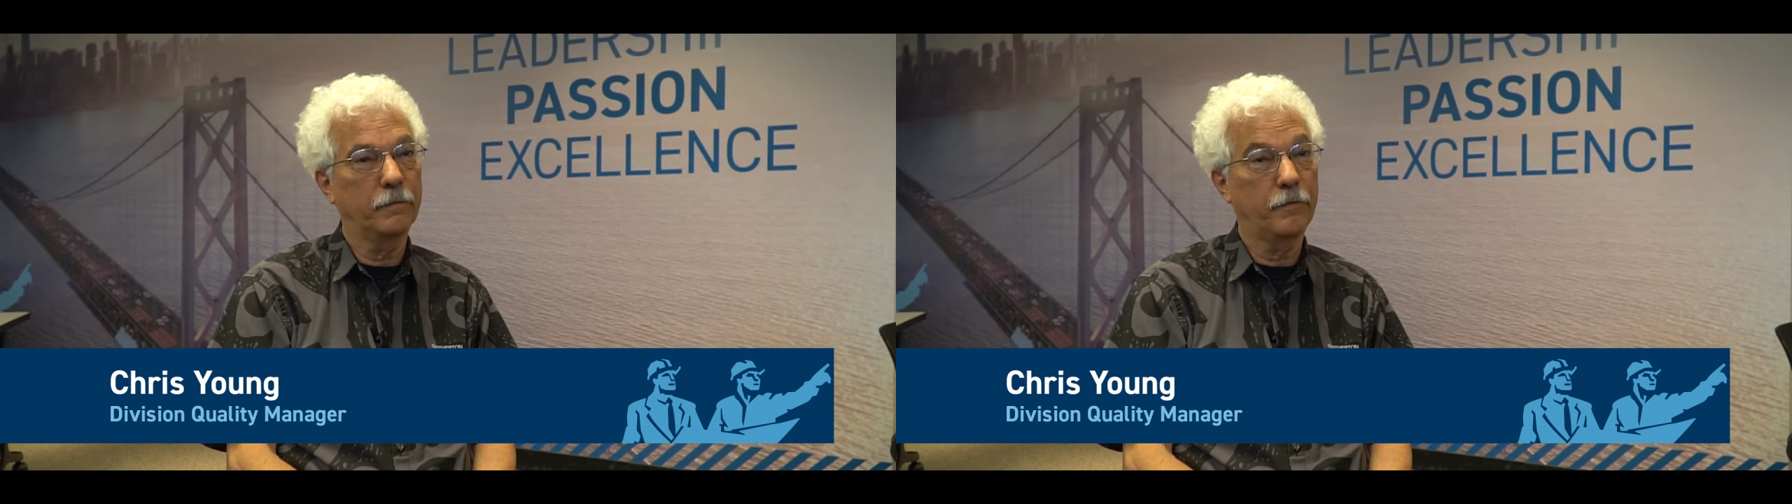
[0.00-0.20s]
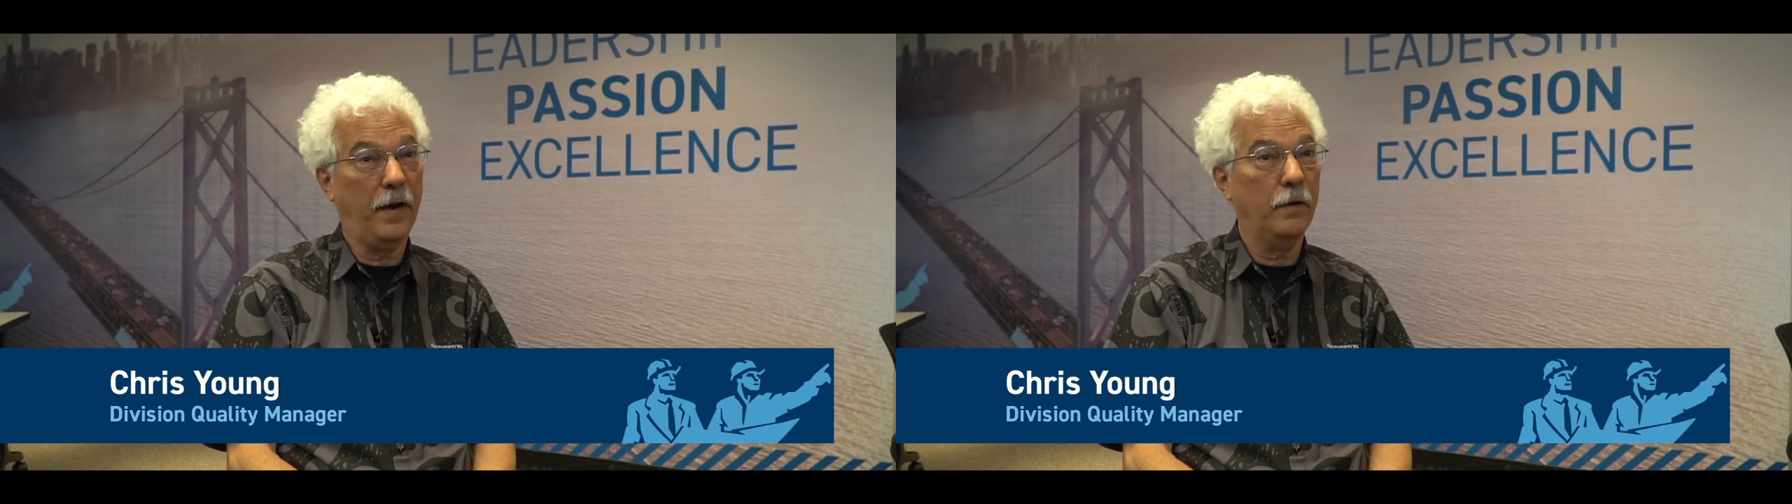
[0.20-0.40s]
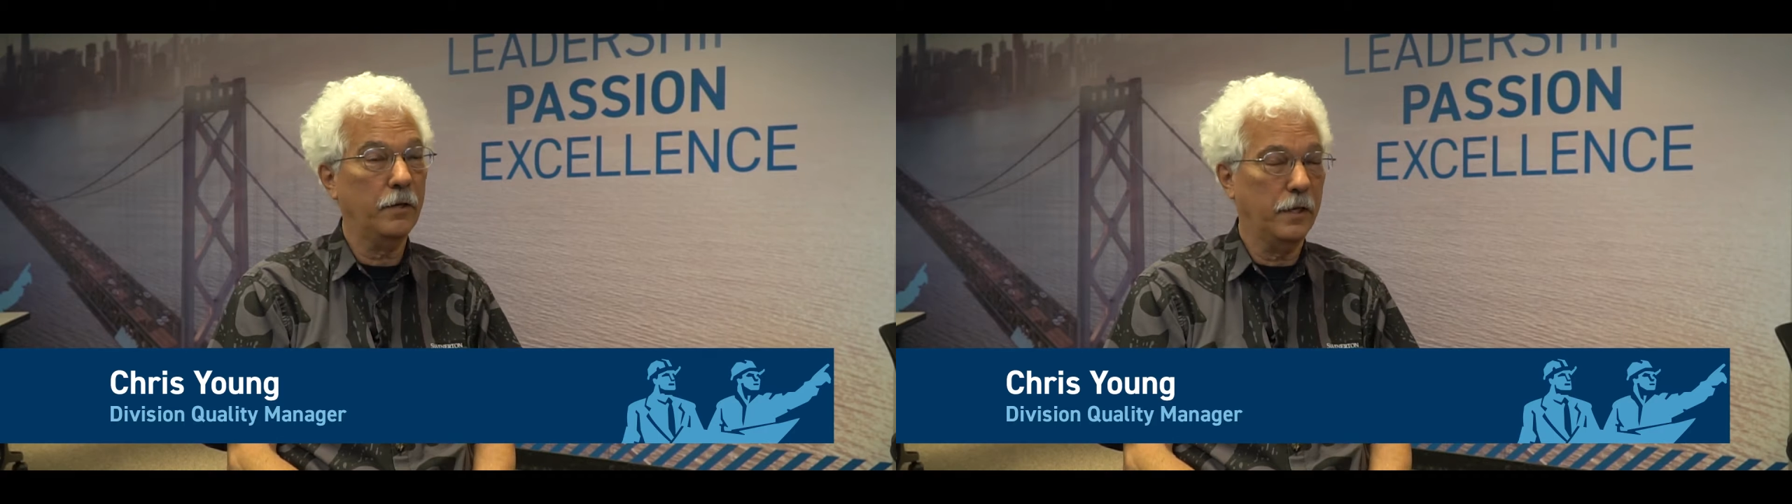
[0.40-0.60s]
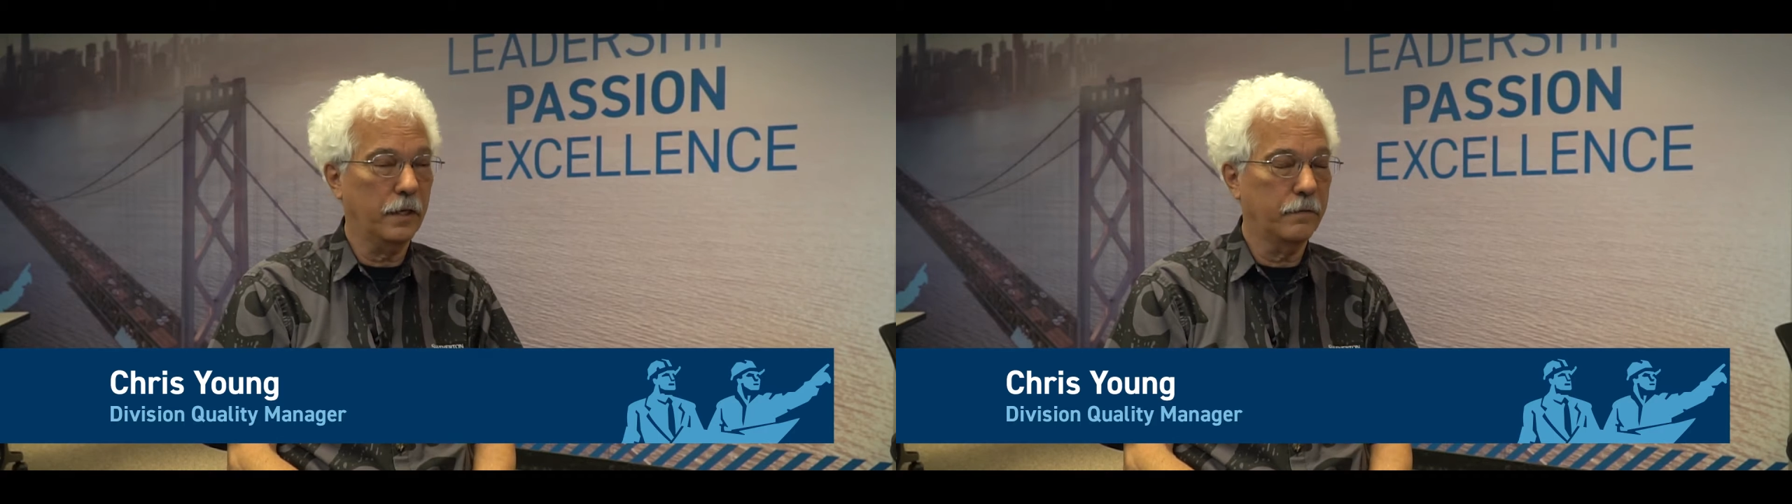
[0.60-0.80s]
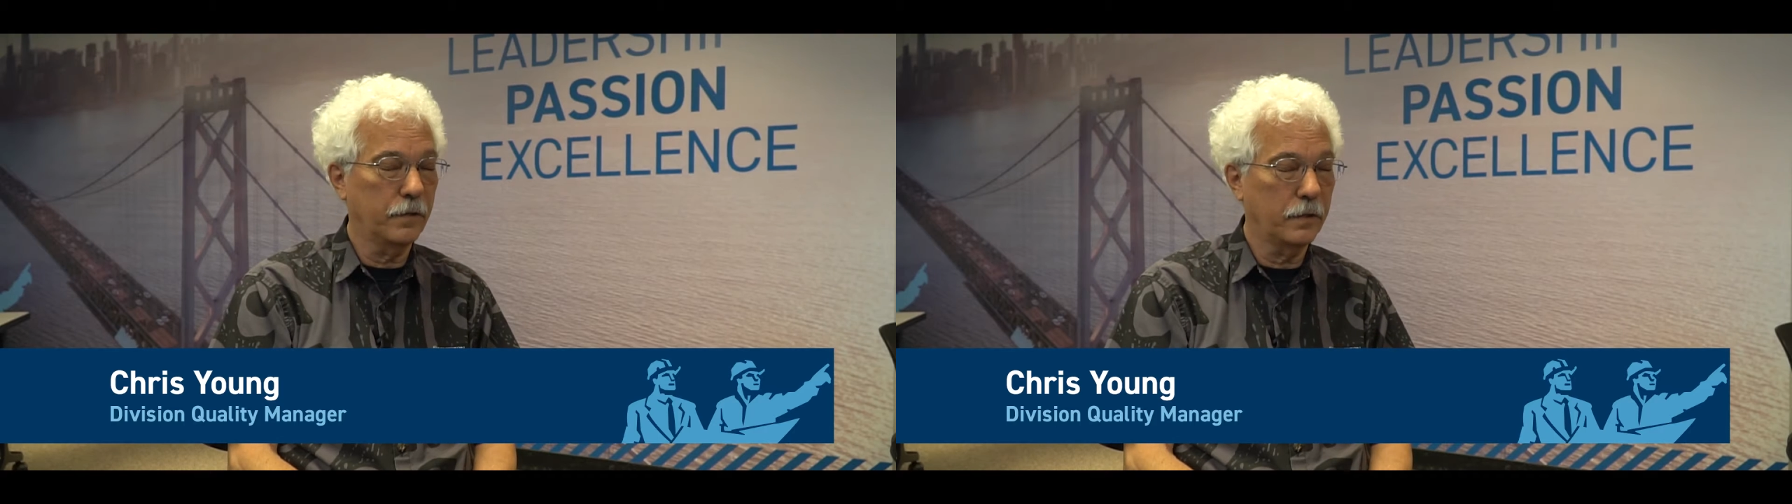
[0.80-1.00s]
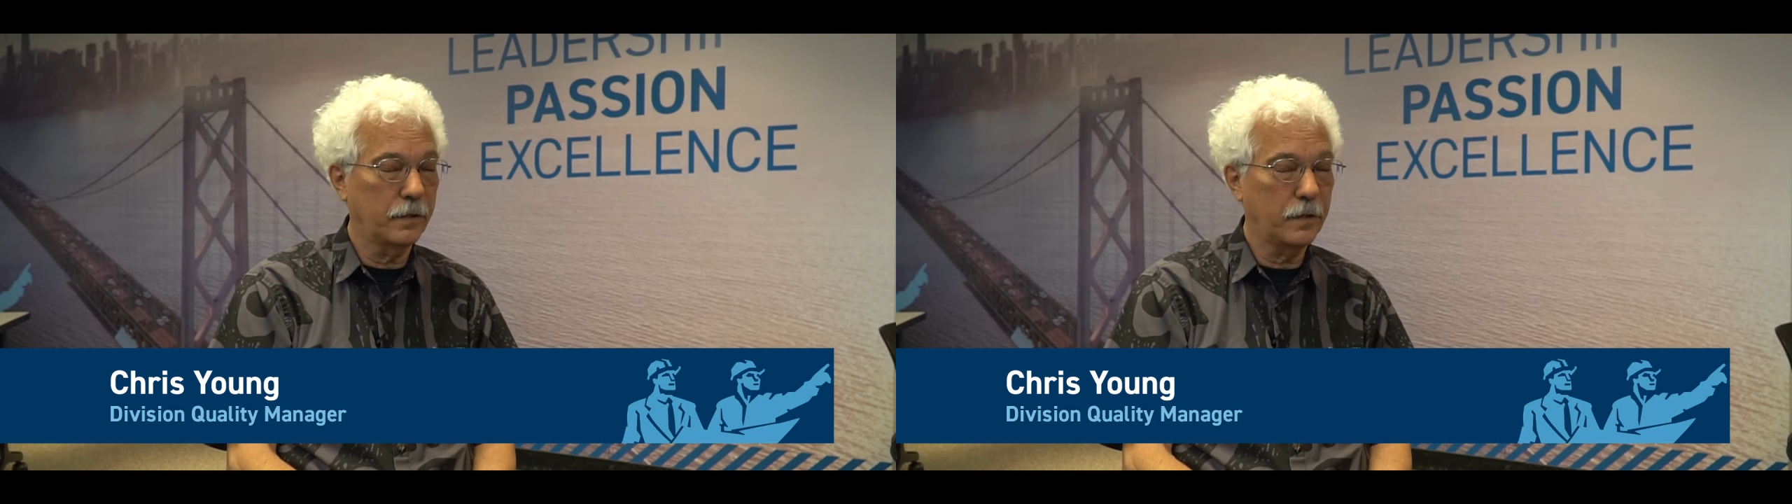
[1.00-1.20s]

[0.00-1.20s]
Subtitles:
founding of the